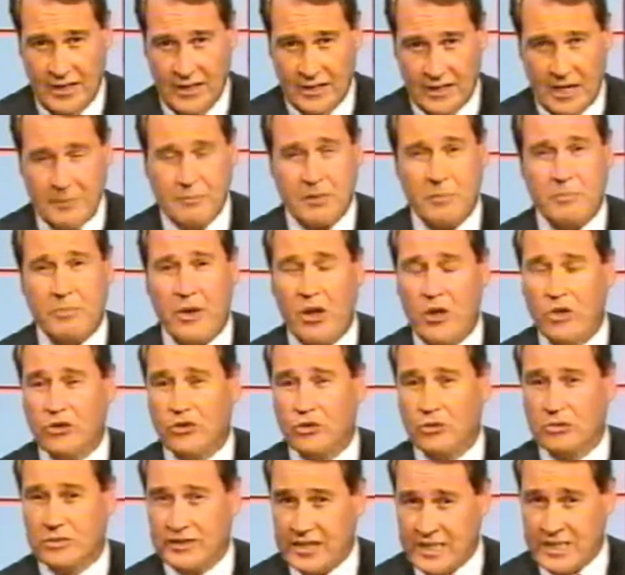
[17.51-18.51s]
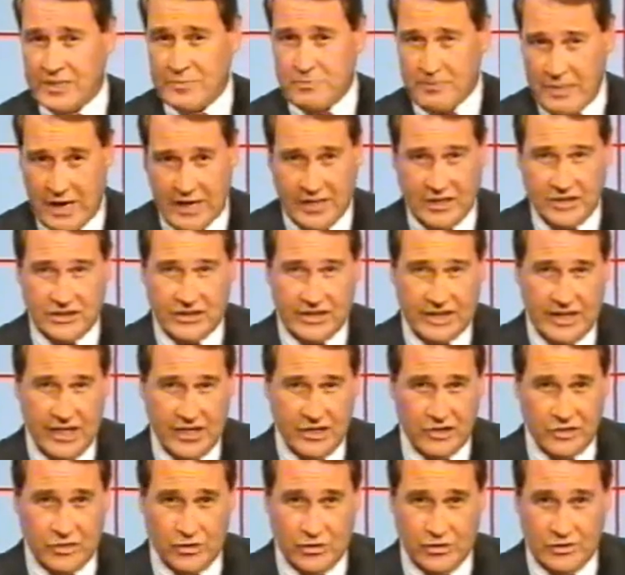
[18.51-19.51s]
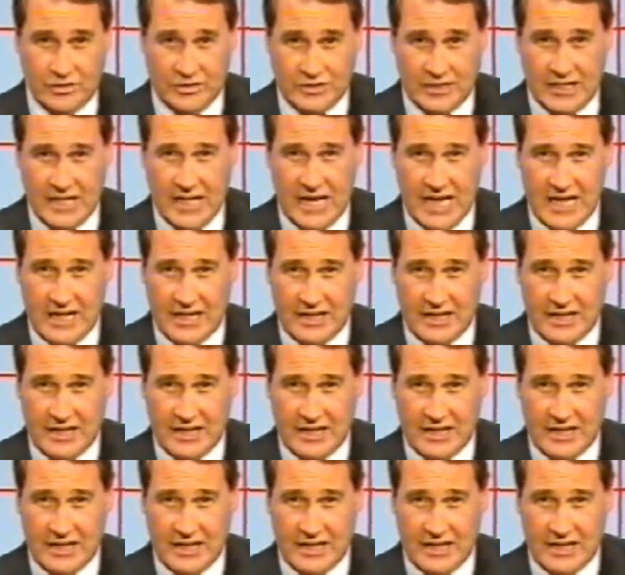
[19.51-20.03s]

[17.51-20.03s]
That proposal didn't manage to get a Guernsey,